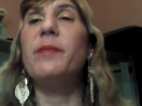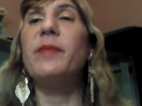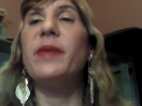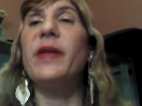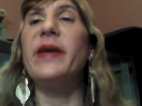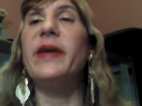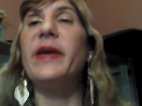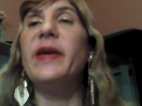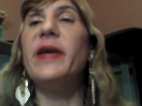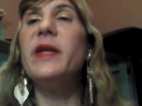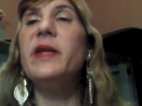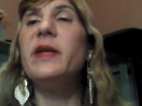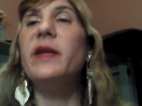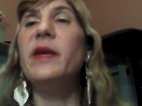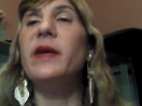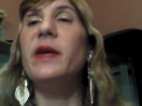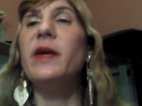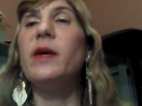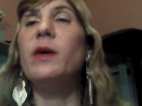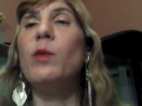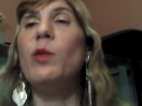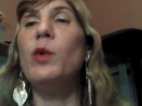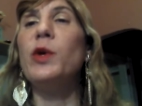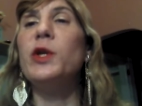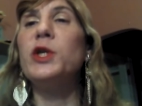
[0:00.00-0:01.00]
like
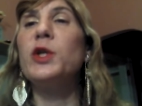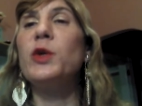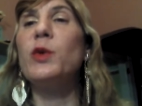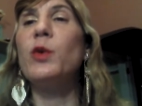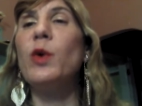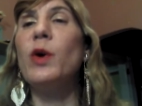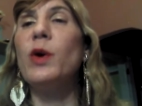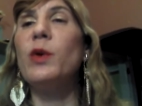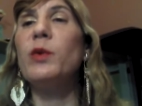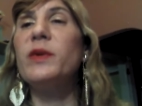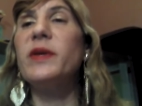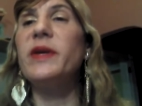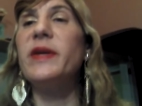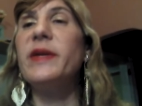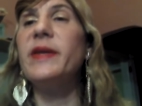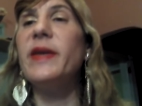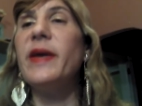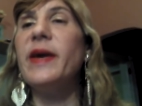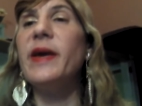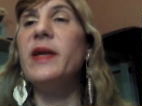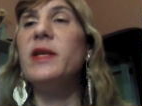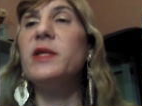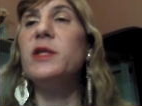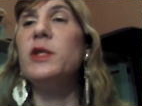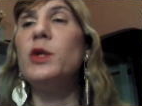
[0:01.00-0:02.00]
India, which, quote,
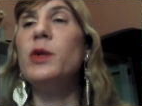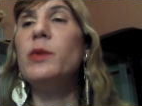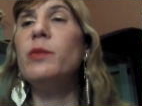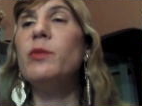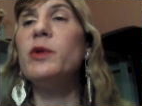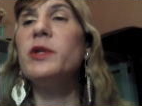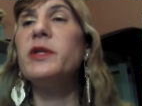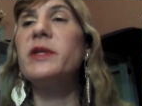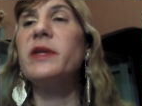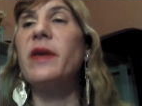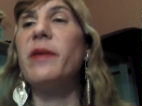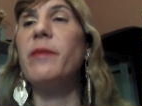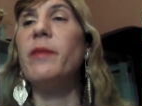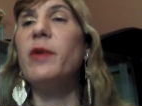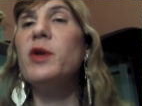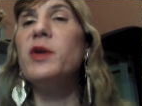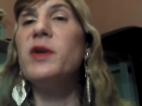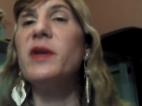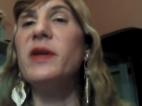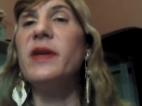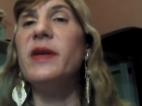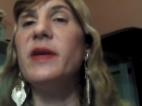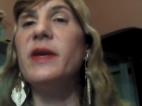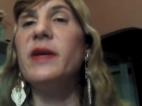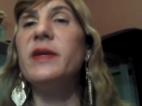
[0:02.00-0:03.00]
contains numerous
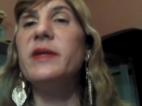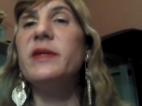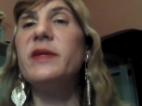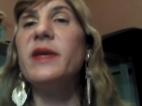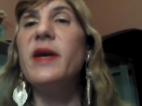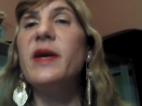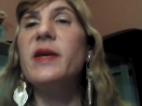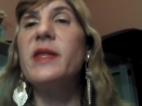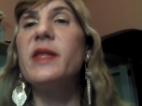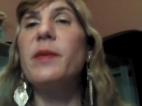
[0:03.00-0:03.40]
communities,